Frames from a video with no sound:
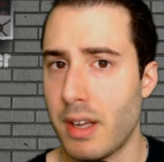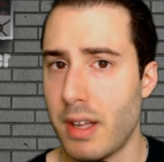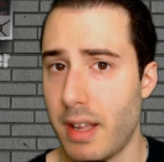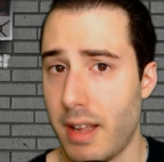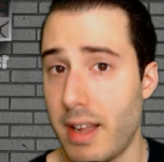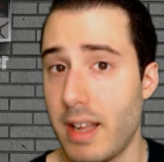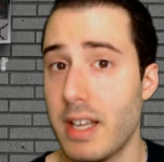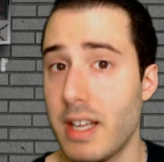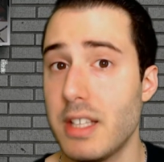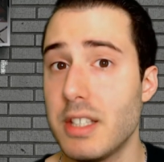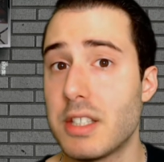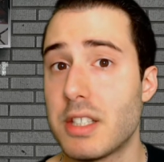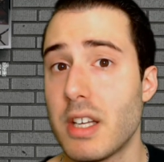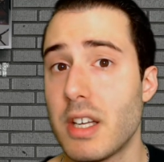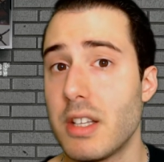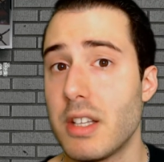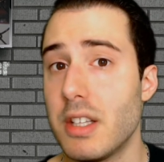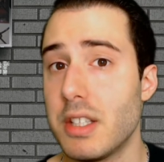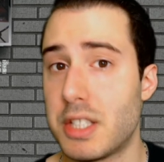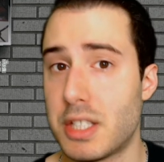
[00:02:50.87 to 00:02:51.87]
is
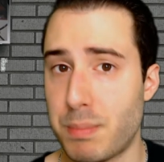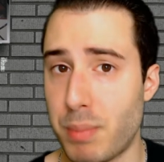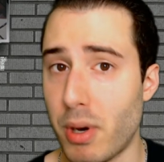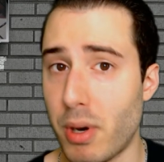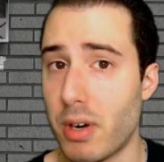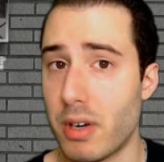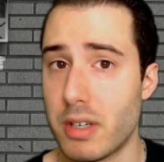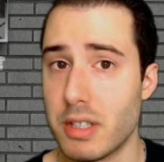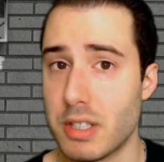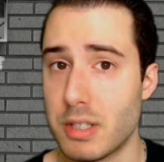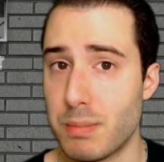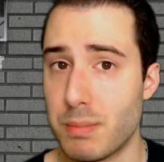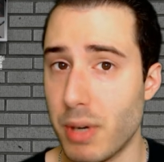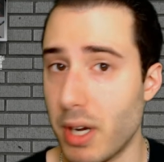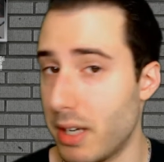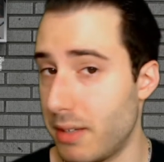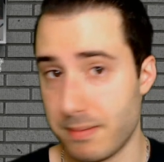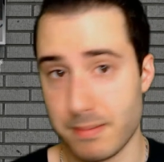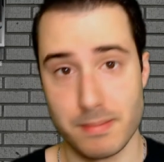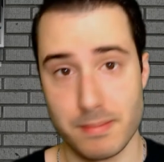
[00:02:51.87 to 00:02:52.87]
the Spurs.
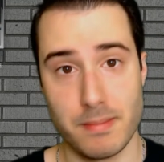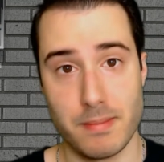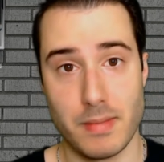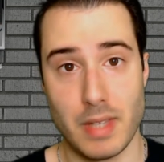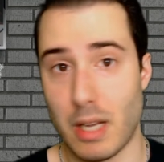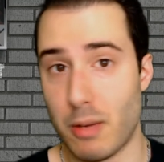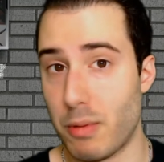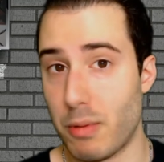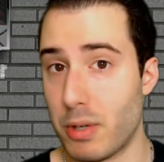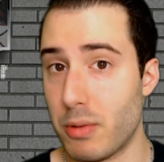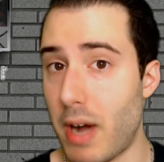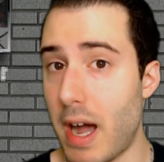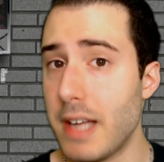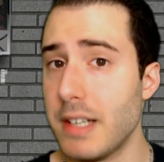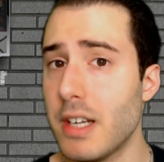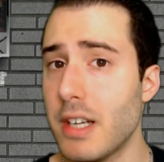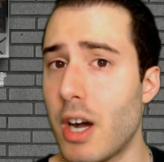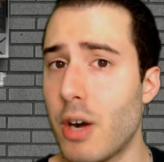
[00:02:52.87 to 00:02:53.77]
But what do I know?